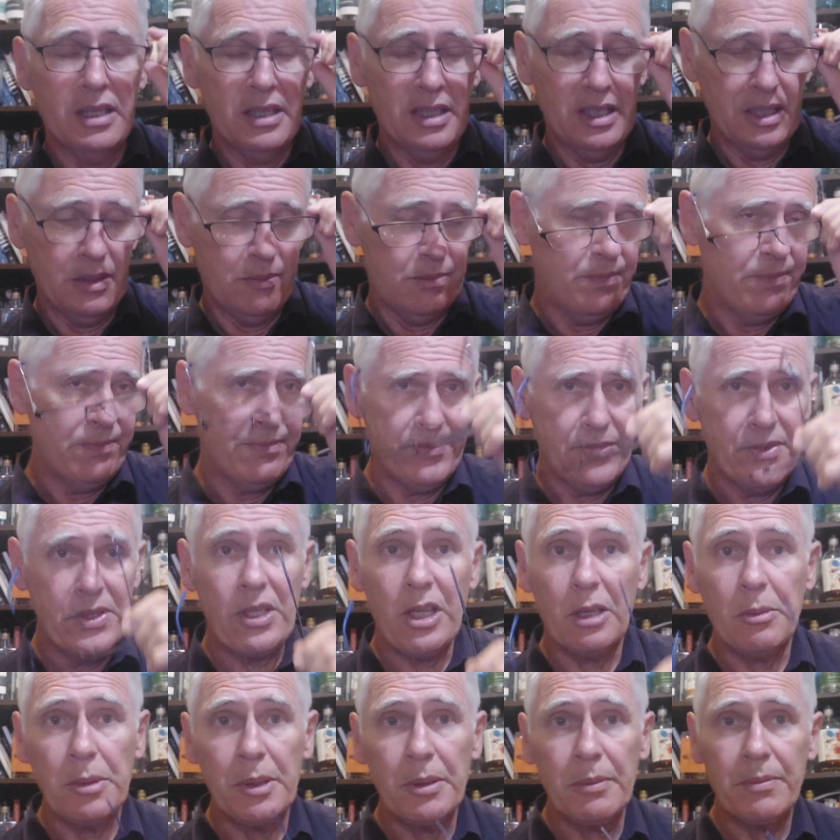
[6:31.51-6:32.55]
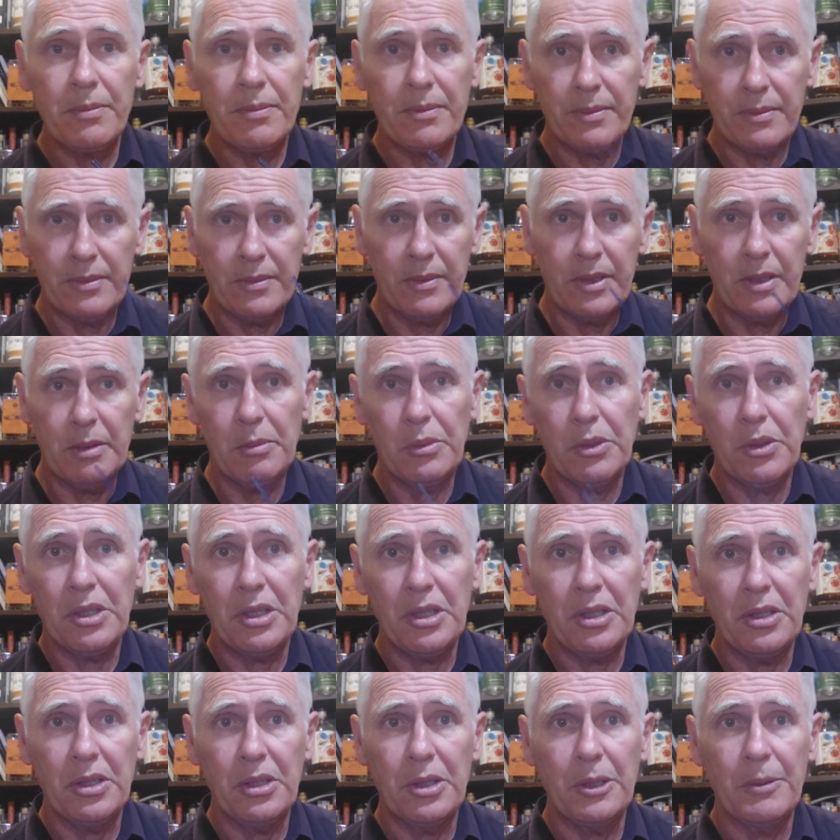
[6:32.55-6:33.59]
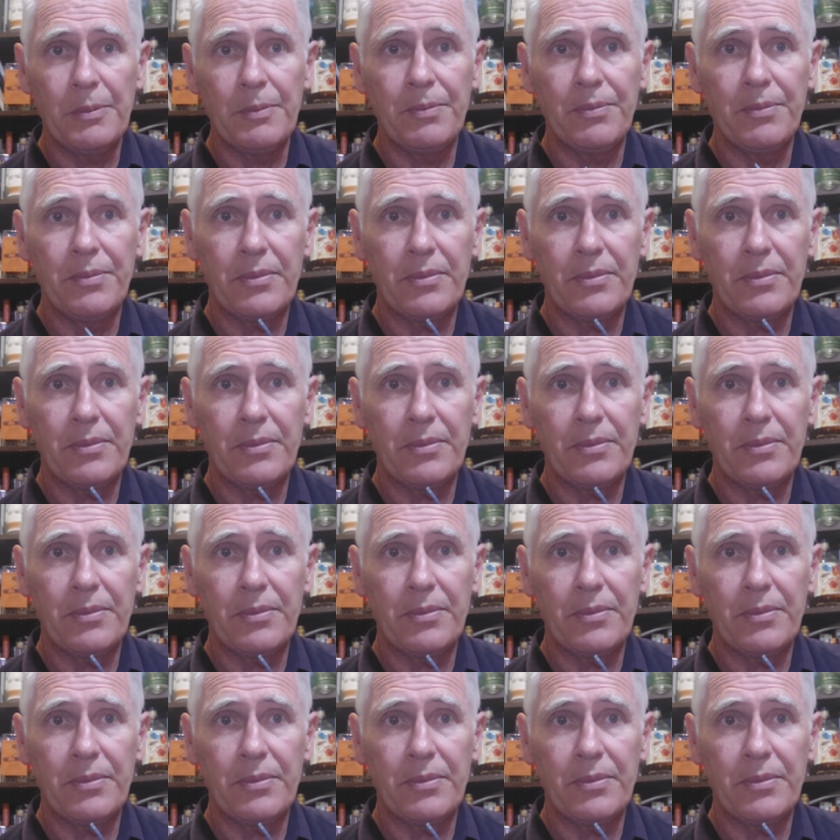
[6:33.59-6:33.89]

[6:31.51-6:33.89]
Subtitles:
Simon, I'm looking at you.